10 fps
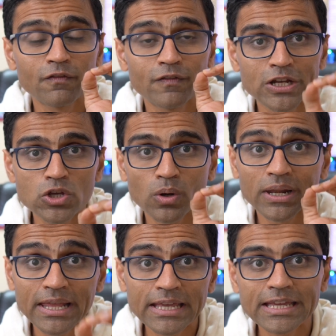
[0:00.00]
video
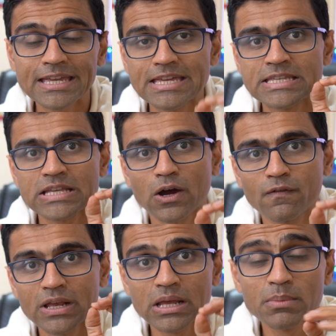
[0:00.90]
link is
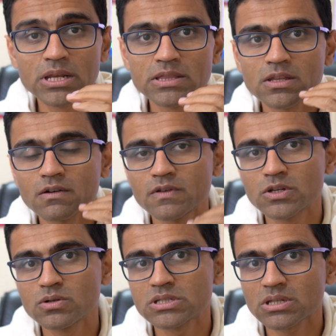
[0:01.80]
available in the
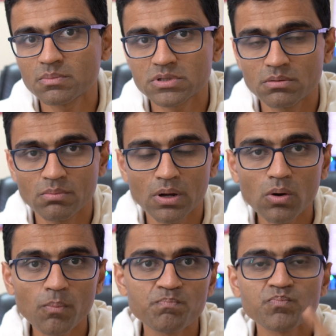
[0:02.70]
video description below,